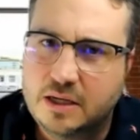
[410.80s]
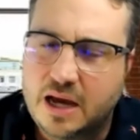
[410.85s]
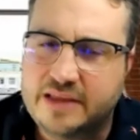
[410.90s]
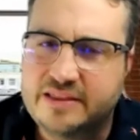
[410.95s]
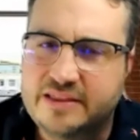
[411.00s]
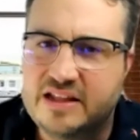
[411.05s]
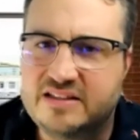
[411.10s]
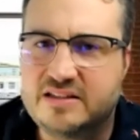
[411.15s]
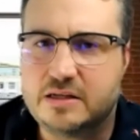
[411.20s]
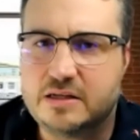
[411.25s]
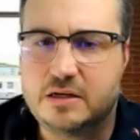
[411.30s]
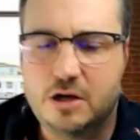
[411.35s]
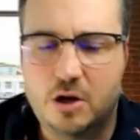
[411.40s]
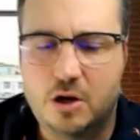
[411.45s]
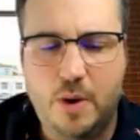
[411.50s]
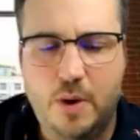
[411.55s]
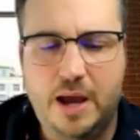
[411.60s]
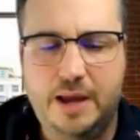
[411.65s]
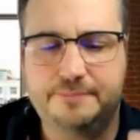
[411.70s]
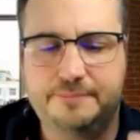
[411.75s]
And then said, you know
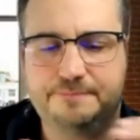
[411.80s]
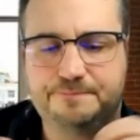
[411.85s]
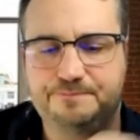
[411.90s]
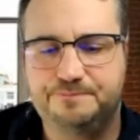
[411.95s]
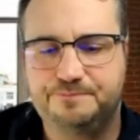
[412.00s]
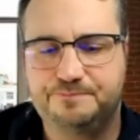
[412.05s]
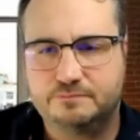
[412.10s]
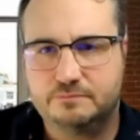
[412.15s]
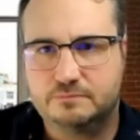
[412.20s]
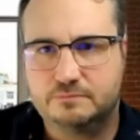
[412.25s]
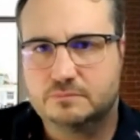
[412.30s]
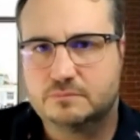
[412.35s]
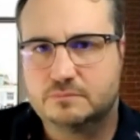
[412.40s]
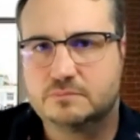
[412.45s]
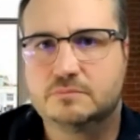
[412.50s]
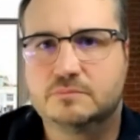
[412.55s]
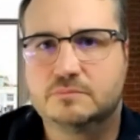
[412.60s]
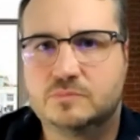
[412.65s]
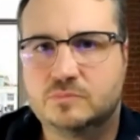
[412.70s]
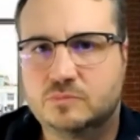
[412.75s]
what?
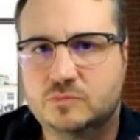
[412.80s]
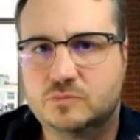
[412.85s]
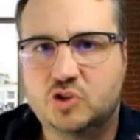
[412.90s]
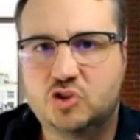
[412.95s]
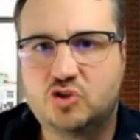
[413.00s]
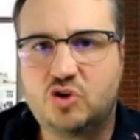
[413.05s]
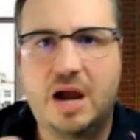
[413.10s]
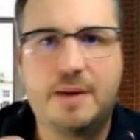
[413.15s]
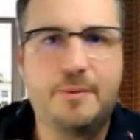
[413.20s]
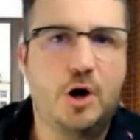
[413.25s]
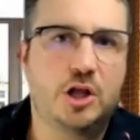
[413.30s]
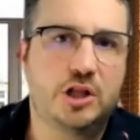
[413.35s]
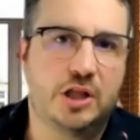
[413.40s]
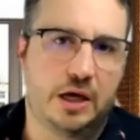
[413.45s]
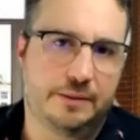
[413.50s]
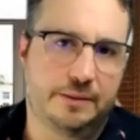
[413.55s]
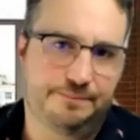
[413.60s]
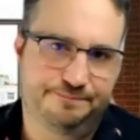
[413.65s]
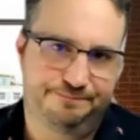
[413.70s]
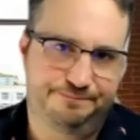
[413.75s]
Try them all
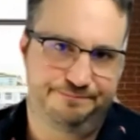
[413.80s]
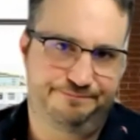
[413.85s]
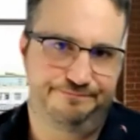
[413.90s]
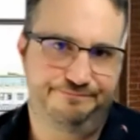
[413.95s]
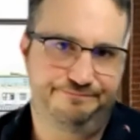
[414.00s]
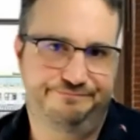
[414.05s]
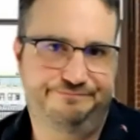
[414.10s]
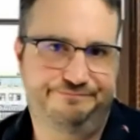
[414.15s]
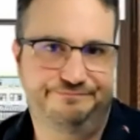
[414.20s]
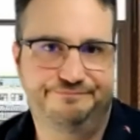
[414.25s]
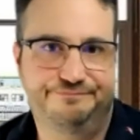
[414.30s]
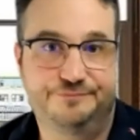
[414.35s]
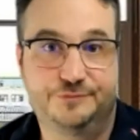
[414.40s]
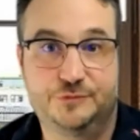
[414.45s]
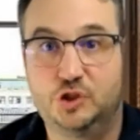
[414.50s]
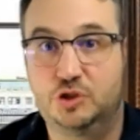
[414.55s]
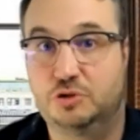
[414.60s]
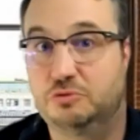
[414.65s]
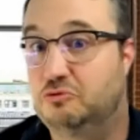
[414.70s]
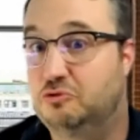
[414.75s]
on.
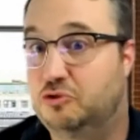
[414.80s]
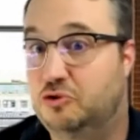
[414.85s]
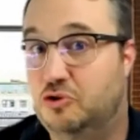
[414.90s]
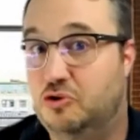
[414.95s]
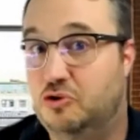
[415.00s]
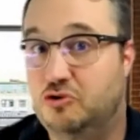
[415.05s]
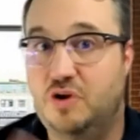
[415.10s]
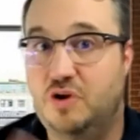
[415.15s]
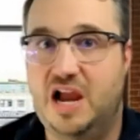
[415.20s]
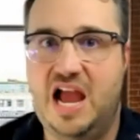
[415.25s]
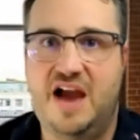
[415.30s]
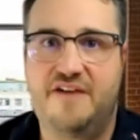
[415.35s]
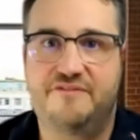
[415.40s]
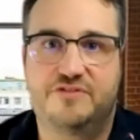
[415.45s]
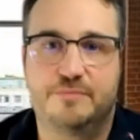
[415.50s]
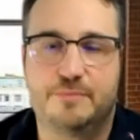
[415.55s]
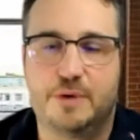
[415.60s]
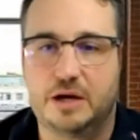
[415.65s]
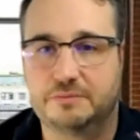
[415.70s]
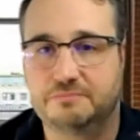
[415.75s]
Try half
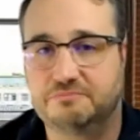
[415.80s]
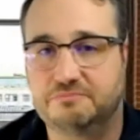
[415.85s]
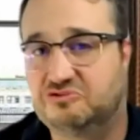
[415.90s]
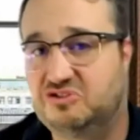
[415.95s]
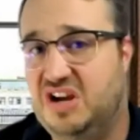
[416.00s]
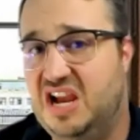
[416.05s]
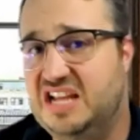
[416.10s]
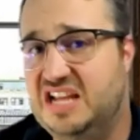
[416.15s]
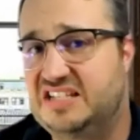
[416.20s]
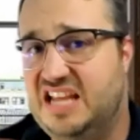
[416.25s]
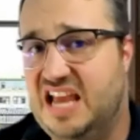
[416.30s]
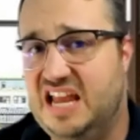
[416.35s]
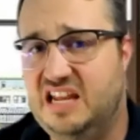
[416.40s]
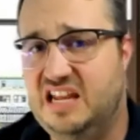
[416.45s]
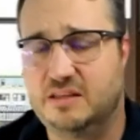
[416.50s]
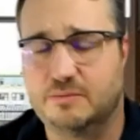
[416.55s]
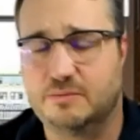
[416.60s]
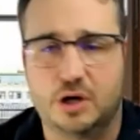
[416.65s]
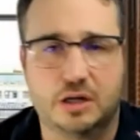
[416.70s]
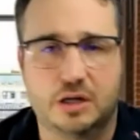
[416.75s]
them on. Try a 10
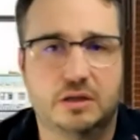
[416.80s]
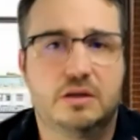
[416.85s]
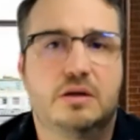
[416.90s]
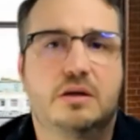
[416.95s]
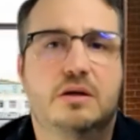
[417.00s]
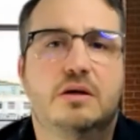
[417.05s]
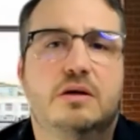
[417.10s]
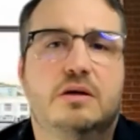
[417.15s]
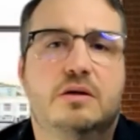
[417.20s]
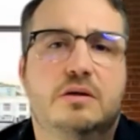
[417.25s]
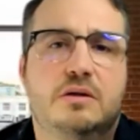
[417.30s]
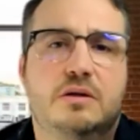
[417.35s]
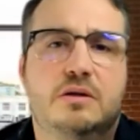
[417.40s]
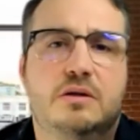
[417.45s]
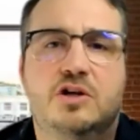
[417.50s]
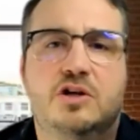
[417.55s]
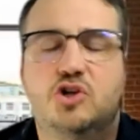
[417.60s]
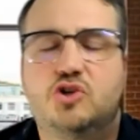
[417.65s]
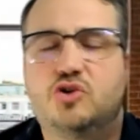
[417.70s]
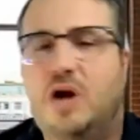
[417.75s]
of them on.
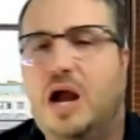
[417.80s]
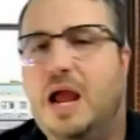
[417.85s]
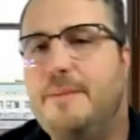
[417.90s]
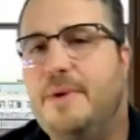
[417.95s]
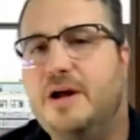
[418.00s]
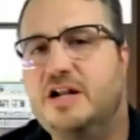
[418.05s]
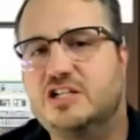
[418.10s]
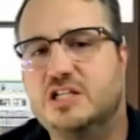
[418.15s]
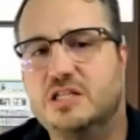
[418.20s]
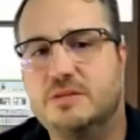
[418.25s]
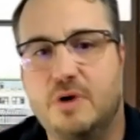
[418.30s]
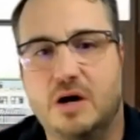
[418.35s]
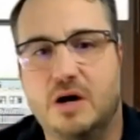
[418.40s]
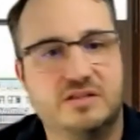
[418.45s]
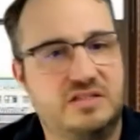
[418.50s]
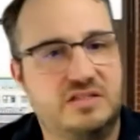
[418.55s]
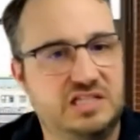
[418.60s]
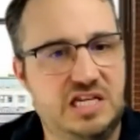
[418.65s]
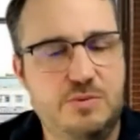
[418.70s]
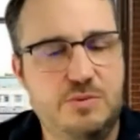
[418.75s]
Try a bunch of them
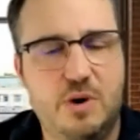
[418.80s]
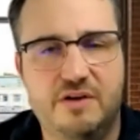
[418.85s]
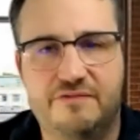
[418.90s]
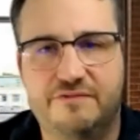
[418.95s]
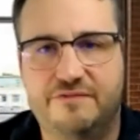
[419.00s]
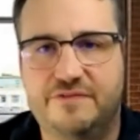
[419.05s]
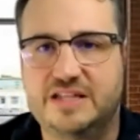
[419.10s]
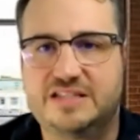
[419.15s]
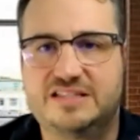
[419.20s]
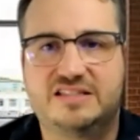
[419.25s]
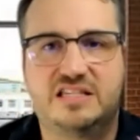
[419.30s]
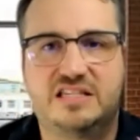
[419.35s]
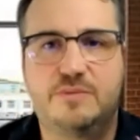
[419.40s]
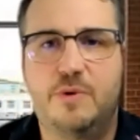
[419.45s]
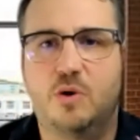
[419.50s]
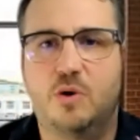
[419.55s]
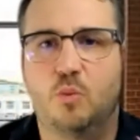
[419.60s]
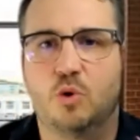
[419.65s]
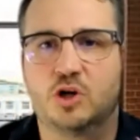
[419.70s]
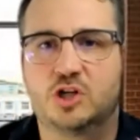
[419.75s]
on. See what fits. See
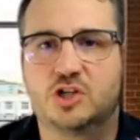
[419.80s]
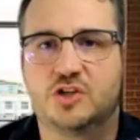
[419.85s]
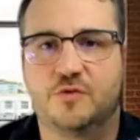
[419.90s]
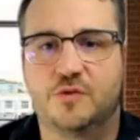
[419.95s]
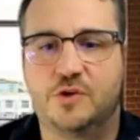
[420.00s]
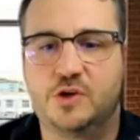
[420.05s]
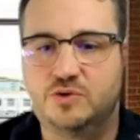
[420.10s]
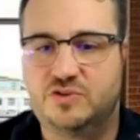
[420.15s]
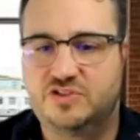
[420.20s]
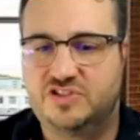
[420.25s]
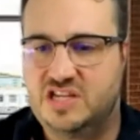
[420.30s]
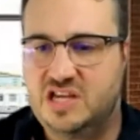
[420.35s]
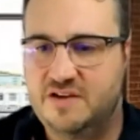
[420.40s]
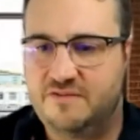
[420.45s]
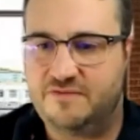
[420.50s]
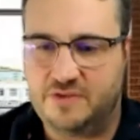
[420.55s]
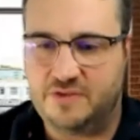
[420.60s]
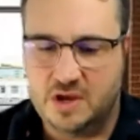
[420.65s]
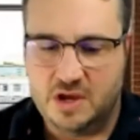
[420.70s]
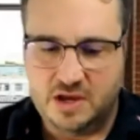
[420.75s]
what works for you. See
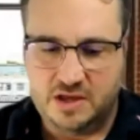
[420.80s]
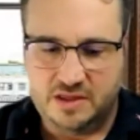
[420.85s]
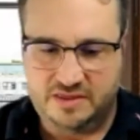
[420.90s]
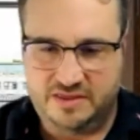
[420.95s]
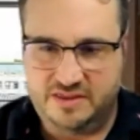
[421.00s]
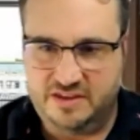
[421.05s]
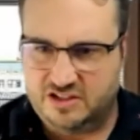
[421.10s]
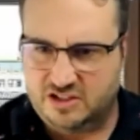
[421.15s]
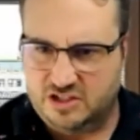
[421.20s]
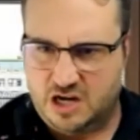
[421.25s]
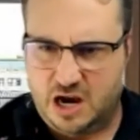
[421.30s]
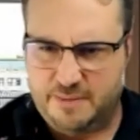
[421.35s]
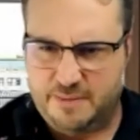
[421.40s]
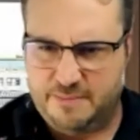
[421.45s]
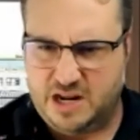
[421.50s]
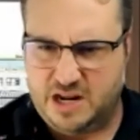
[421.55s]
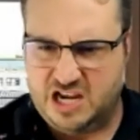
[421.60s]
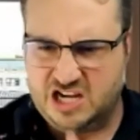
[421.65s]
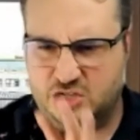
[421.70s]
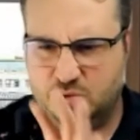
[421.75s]
if this
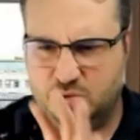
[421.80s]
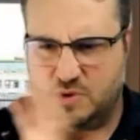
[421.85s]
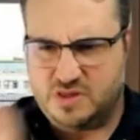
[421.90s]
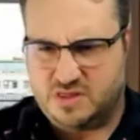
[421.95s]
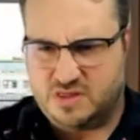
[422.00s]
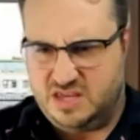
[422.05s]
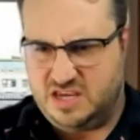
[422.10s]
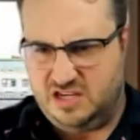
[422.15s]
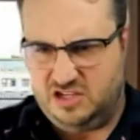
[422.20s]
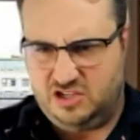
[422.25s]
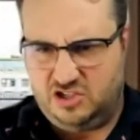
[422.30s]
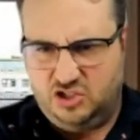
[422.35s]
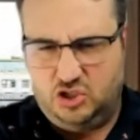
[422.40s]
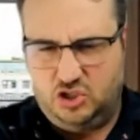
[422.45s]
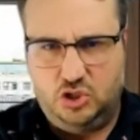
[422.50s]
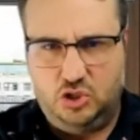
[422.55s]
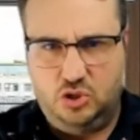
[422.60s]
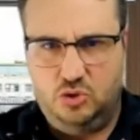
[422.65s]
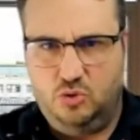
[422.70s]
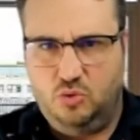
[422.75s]
combination with these
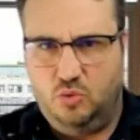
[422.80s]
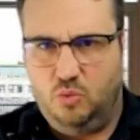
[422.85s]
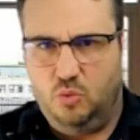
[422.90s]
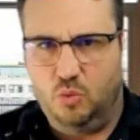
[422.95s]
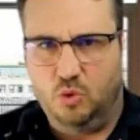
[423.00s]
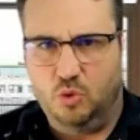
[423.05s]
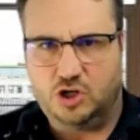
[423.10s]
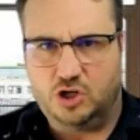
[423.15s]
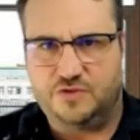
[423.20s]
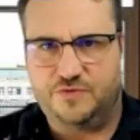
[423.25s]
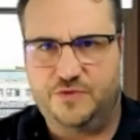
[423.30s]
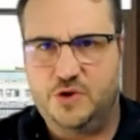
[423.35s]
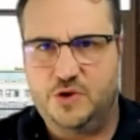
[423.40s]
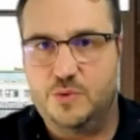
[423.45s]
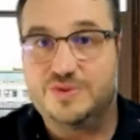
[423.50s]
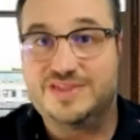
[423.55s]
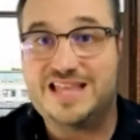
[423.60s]
two works for you.